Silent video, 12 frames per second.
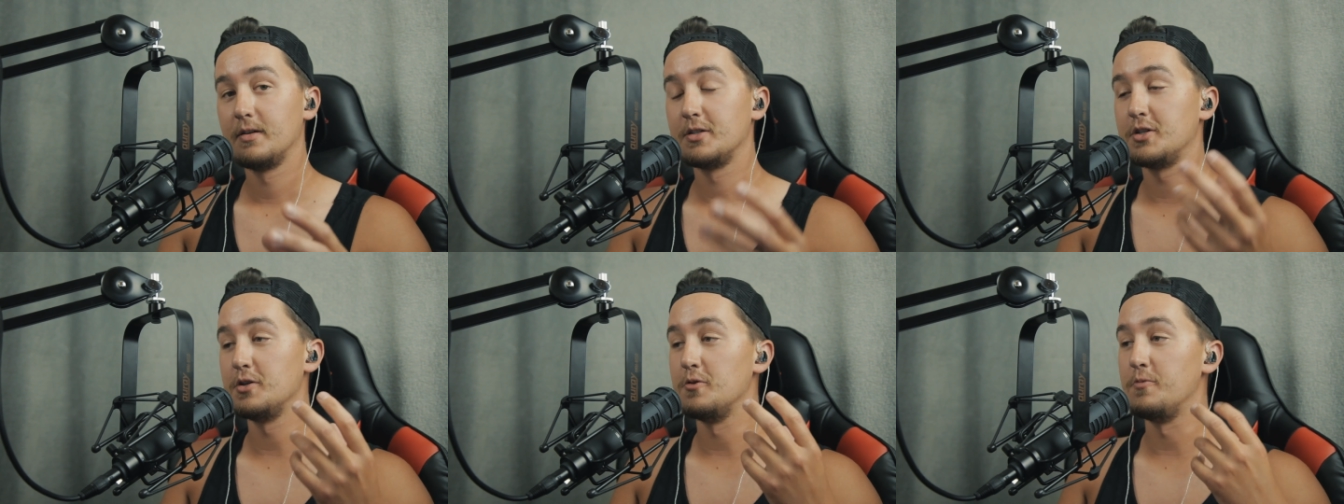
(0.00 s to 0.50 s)

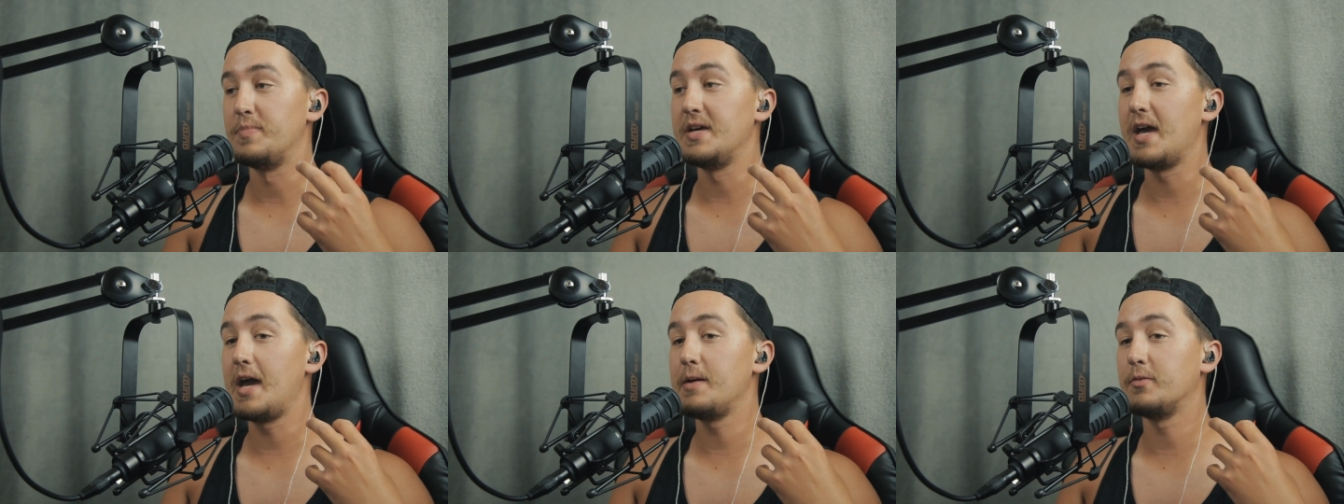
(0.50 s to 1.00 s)
to
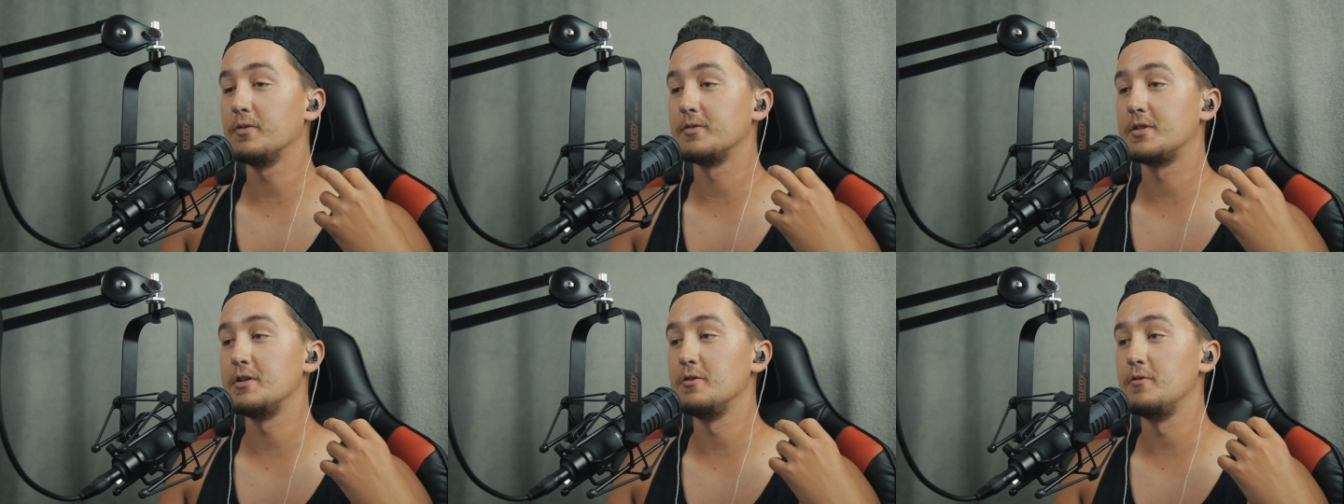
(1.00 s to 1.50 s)
be able
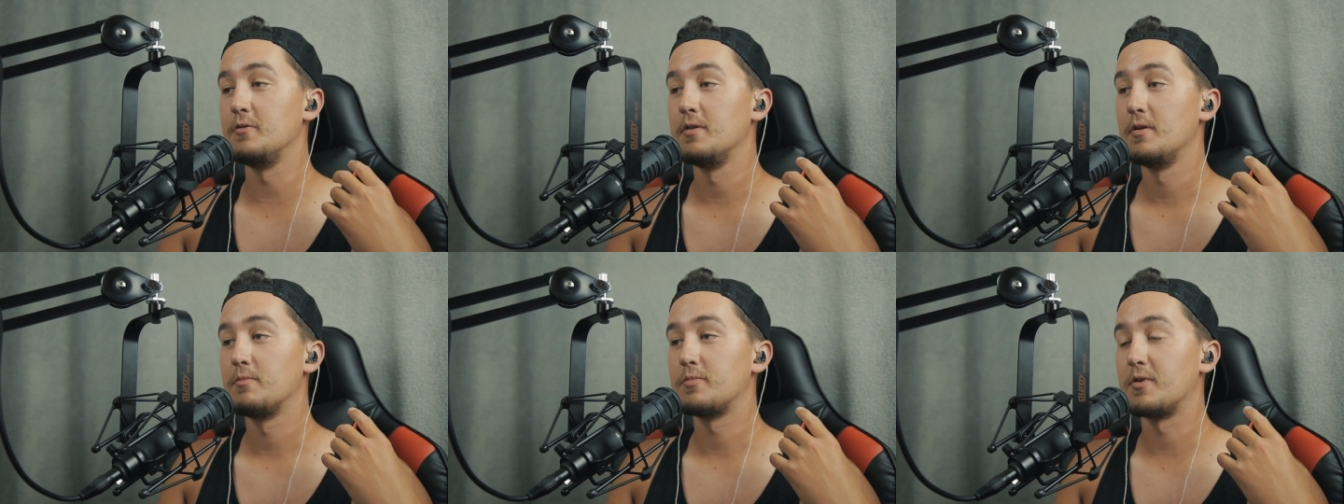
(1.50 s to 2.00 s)
to
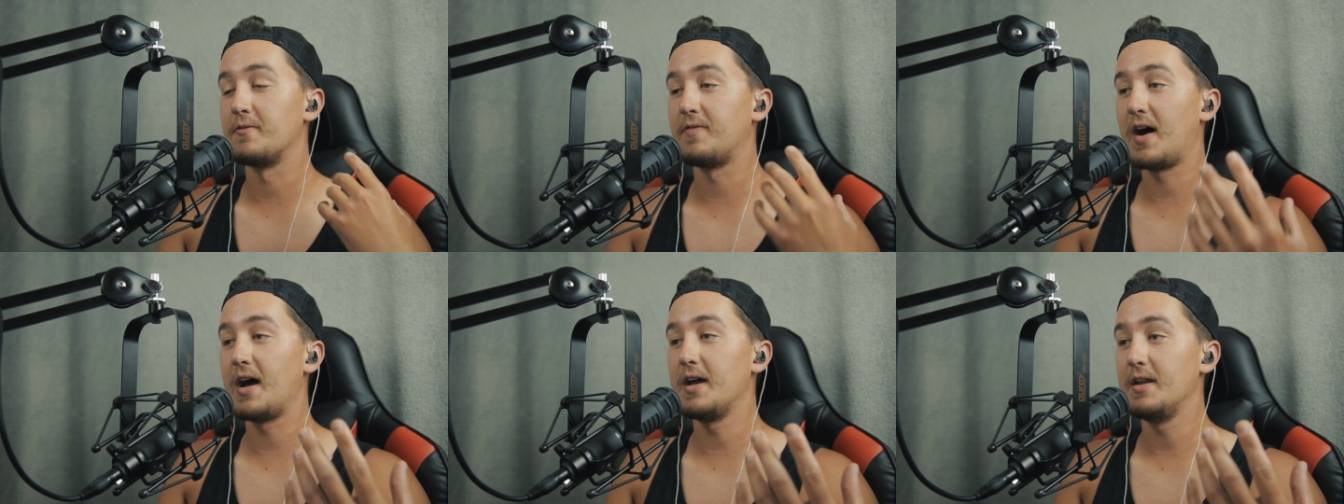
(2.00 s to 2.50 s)

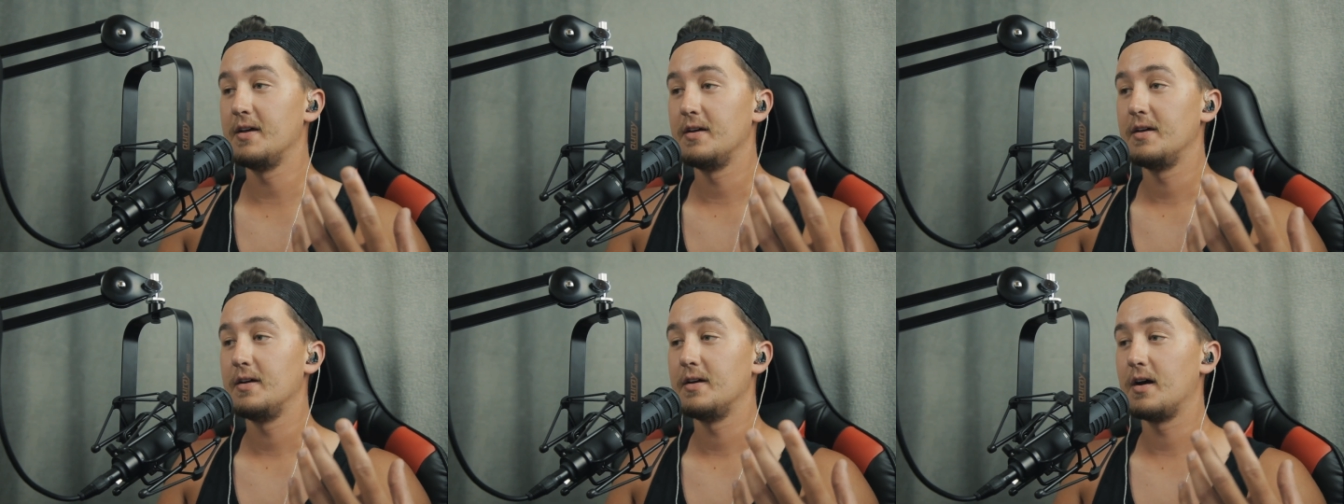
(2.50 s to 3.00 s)
provide
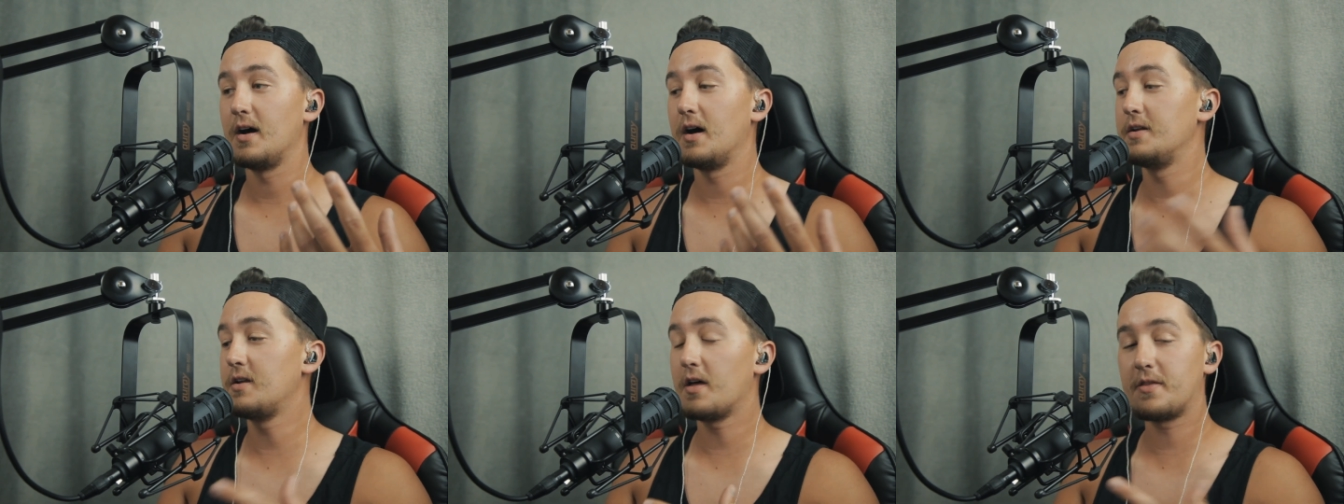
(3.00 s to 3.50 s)

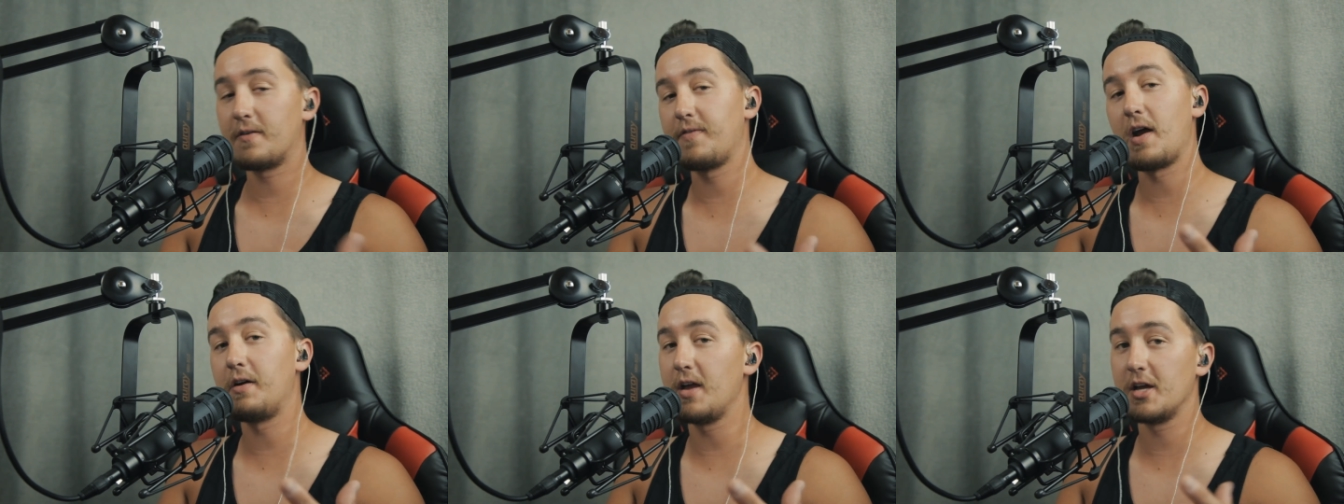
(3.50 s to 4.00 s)
another
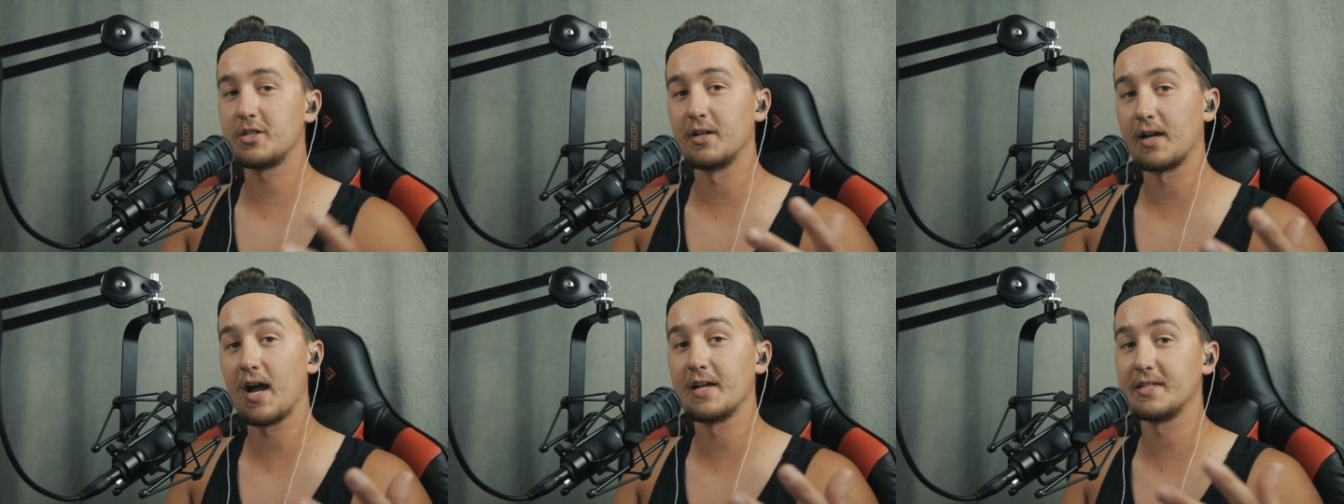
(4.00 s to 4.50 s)
variation
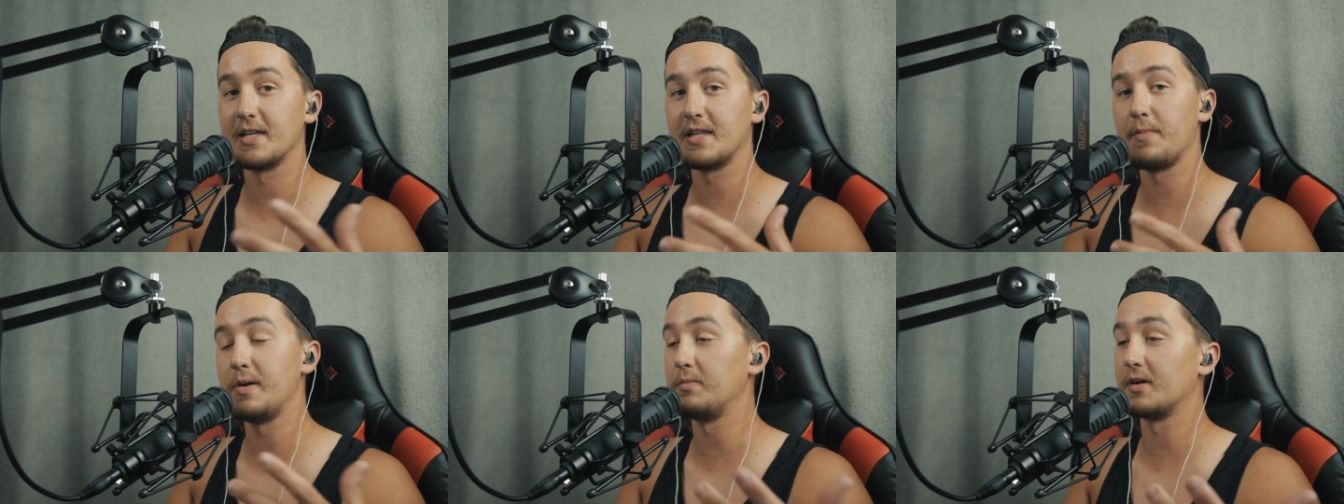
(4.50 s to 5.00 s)
of content
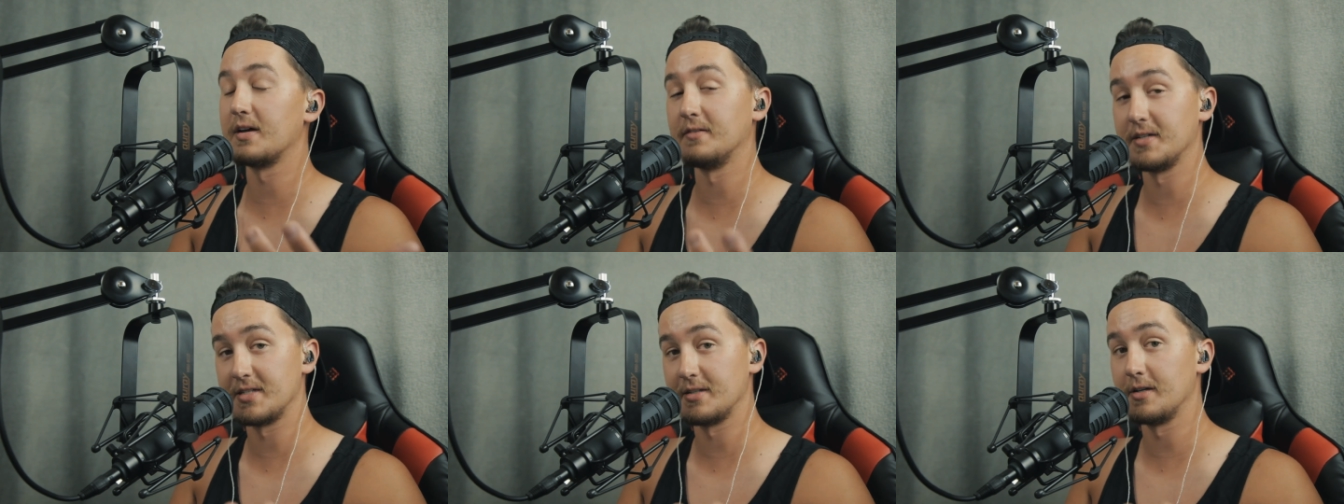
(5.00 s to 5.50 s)
that people can
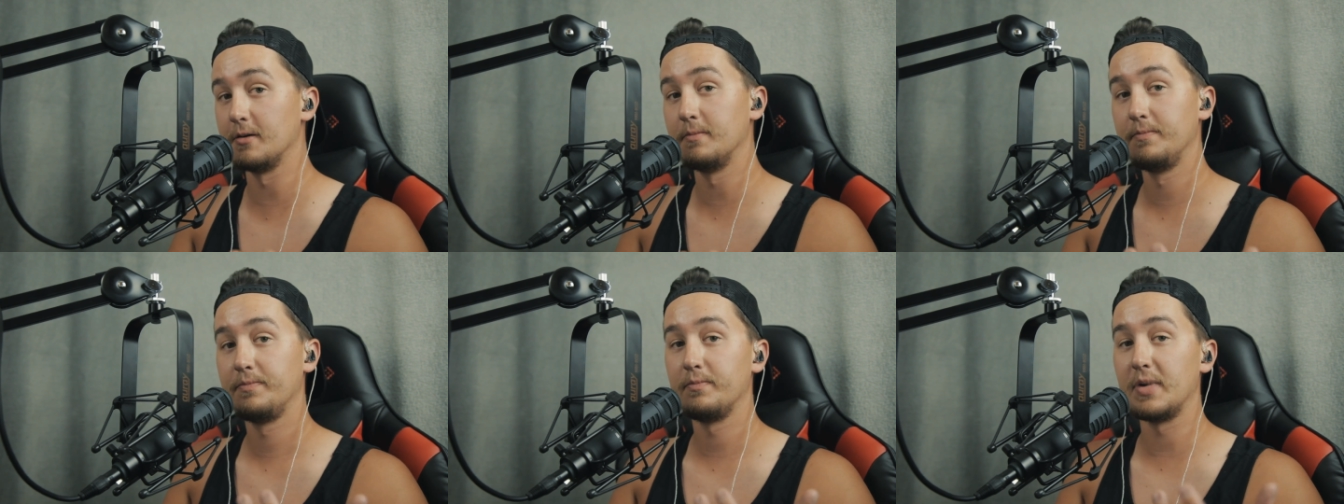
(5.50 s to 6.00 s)
listen to.
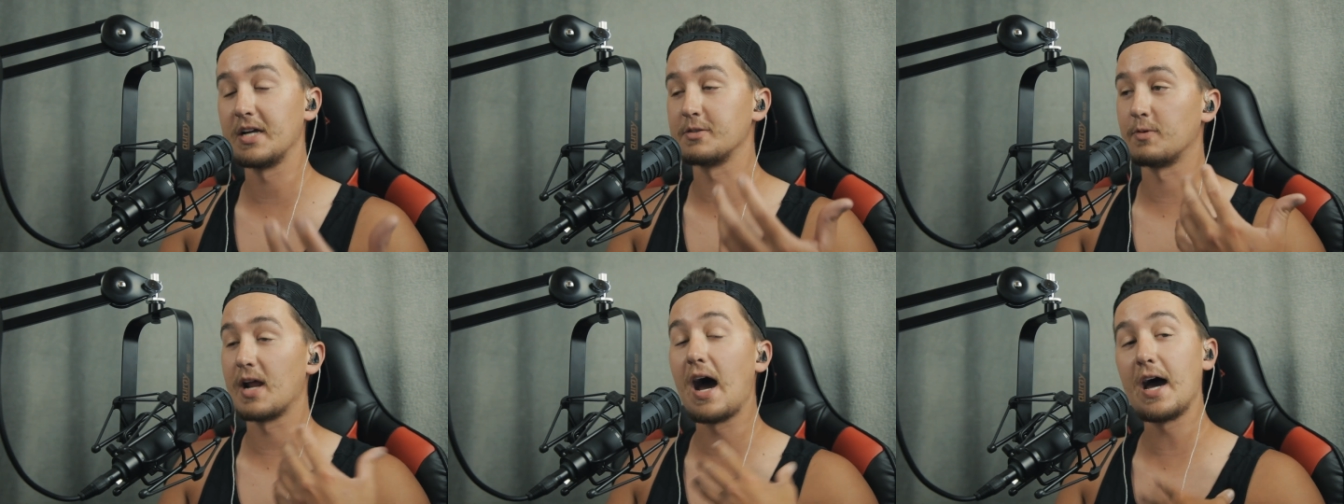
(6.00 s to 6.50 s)
Because
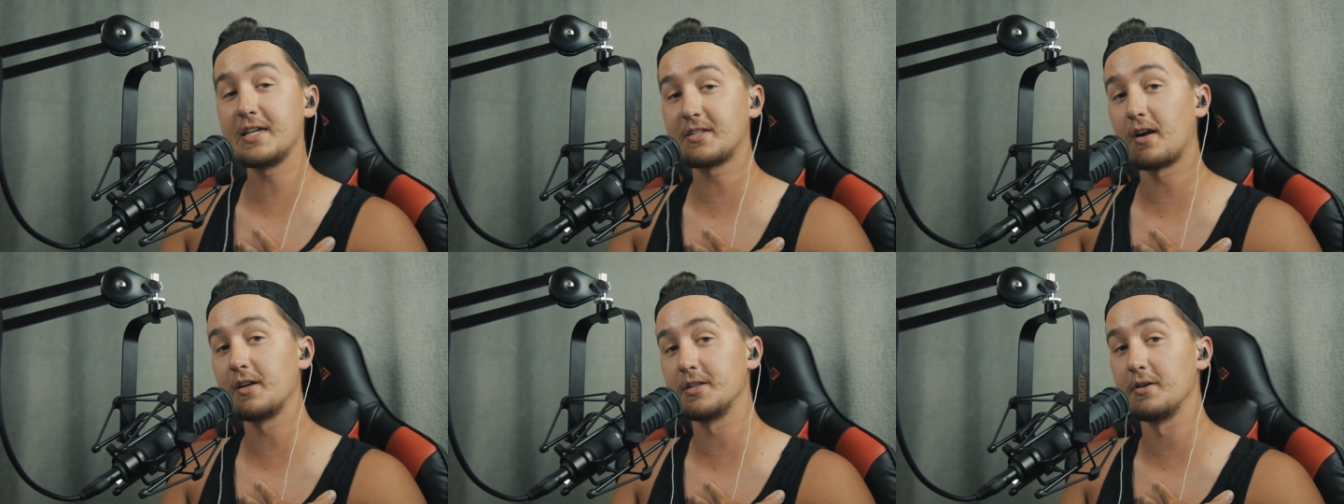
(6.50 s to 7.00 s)
when I
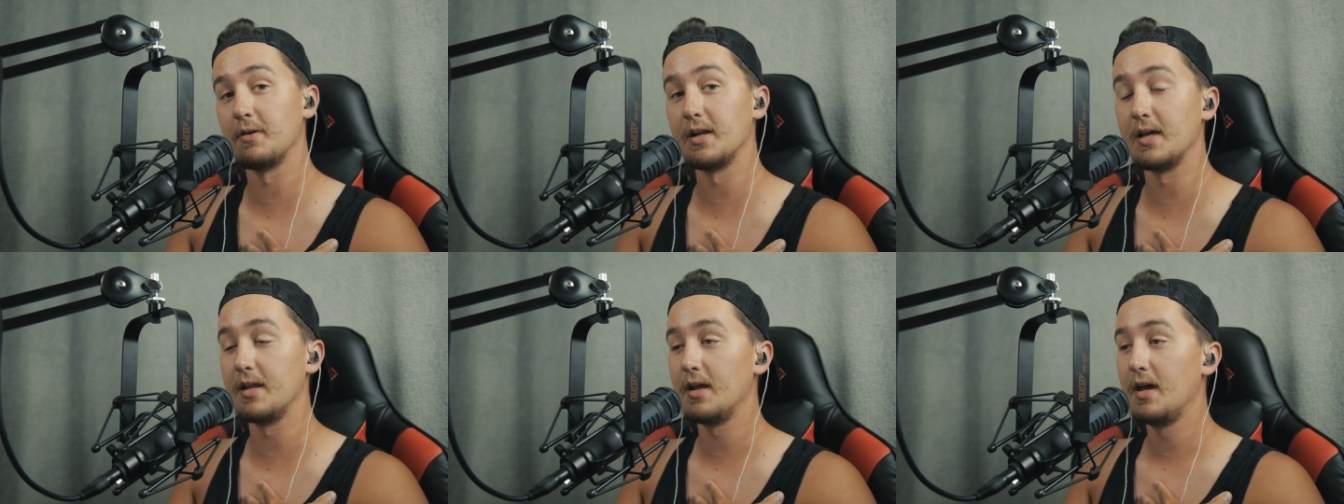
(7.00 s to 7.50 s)
started doing
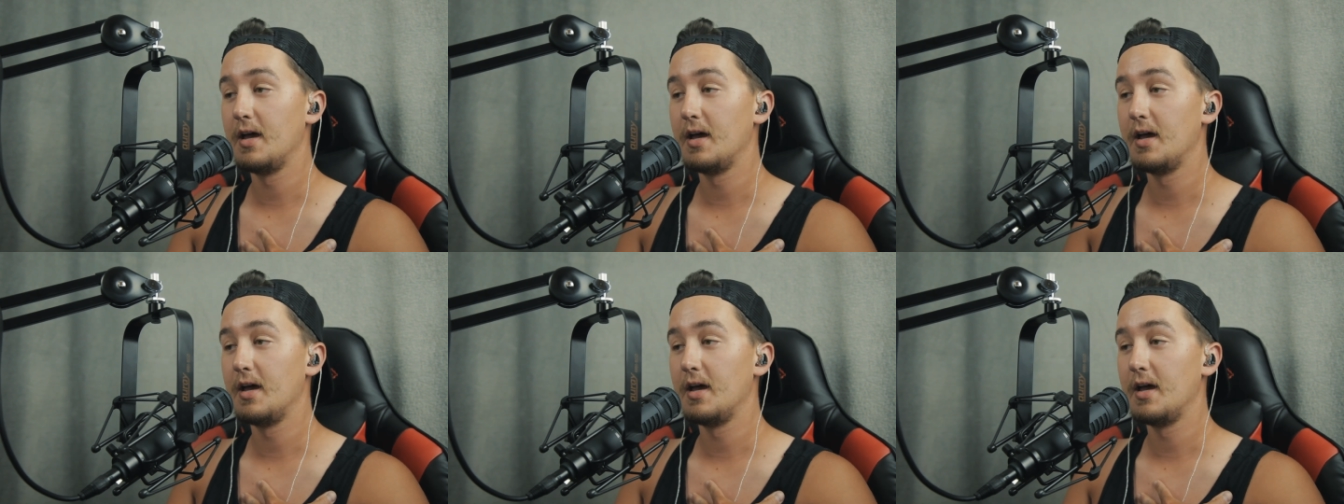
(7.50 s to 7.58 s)
it,